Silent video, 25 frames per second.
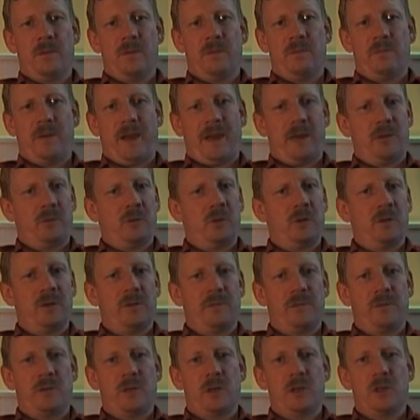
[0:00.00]
vector
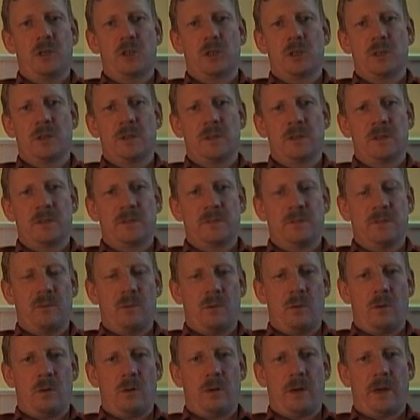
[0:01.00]
definitions
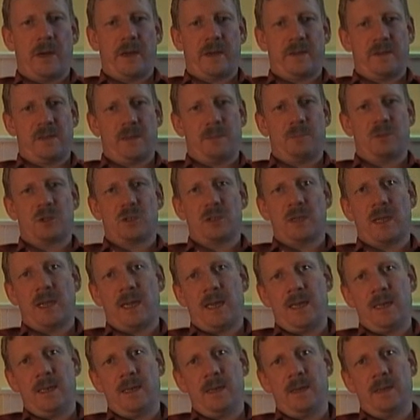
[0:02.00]
for exception
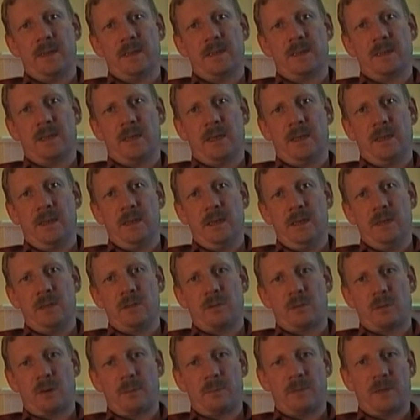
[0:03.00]
handlers and
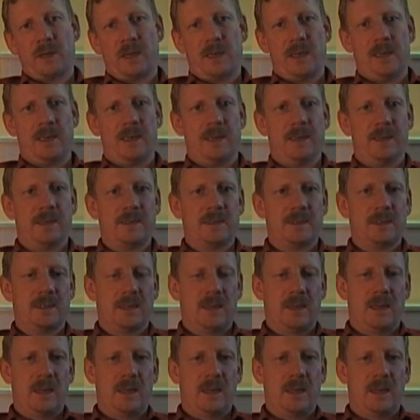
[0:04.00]
interrupt handlers.